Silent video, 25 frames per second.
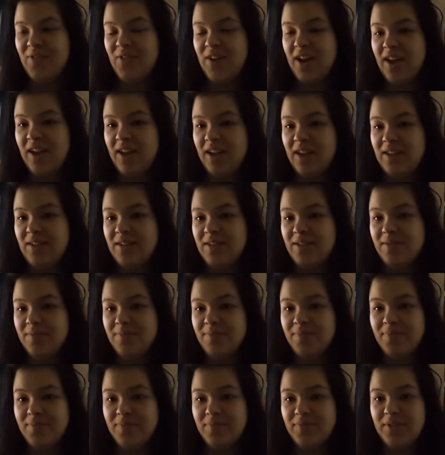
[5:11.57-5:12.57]
if I
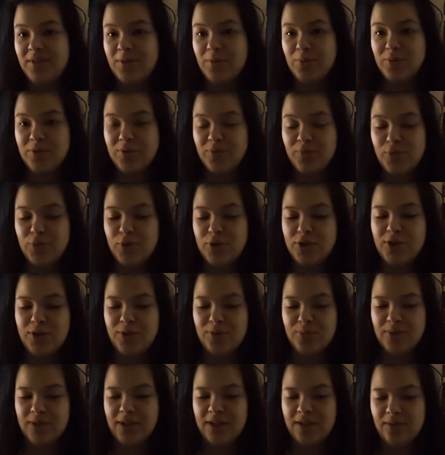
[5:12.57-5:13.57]
was forced
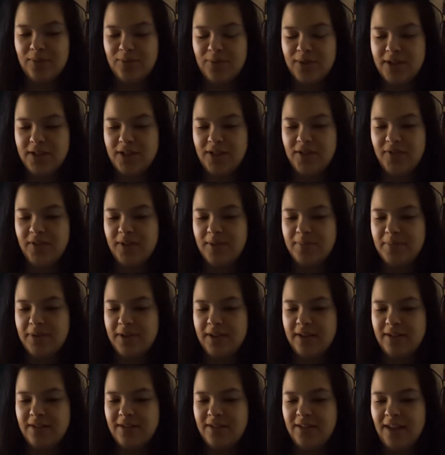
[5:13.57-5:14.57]
to read the rest of it,
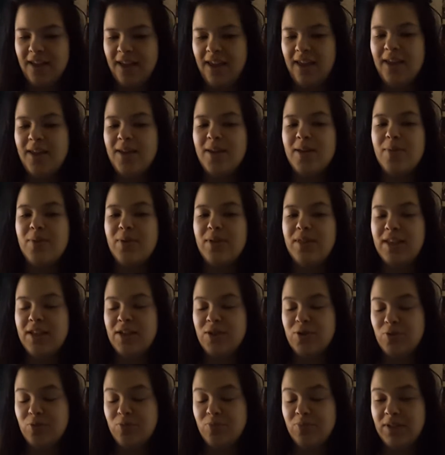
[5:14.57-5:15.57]
but when they
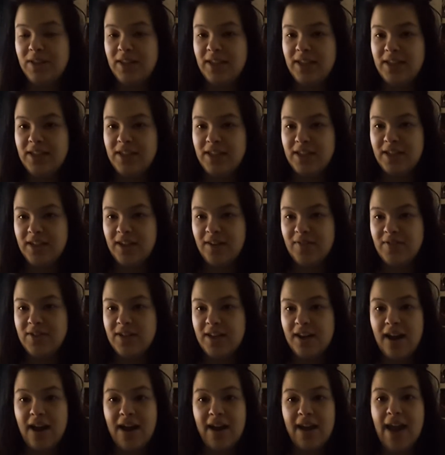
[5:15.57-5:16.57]
told me they DNF'd
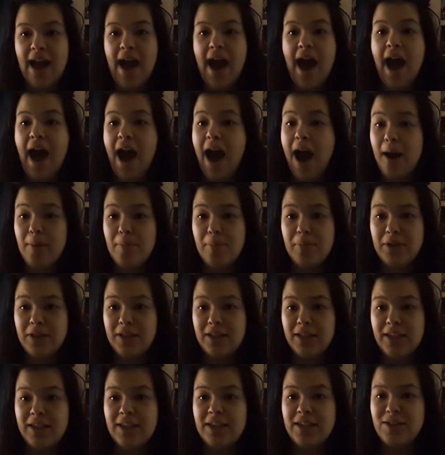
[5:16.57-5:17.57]
it, I
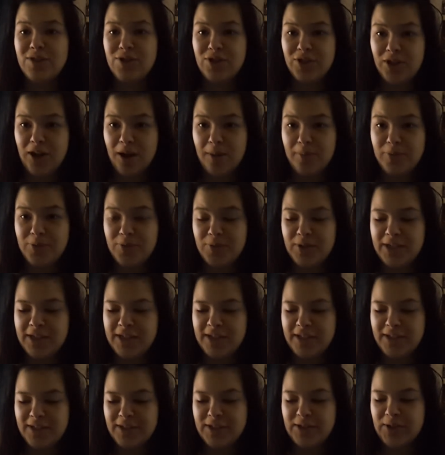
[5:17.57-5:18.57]
happily stopped
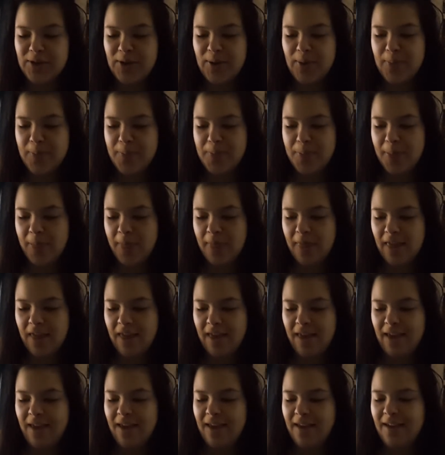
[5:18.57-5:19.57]
reading, so
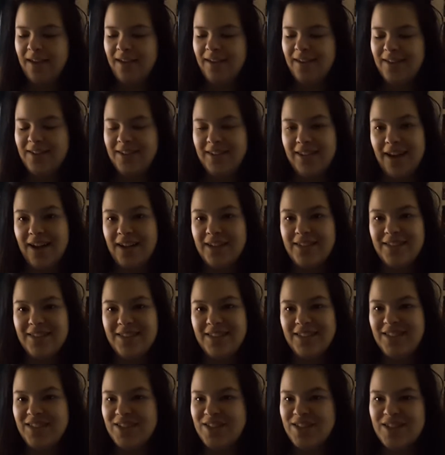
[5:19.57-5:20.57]
yeah,
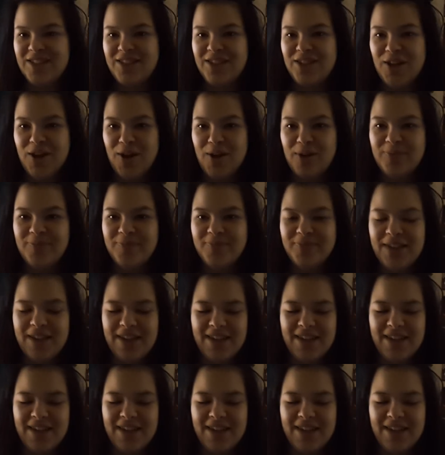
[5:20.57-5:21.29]
just no.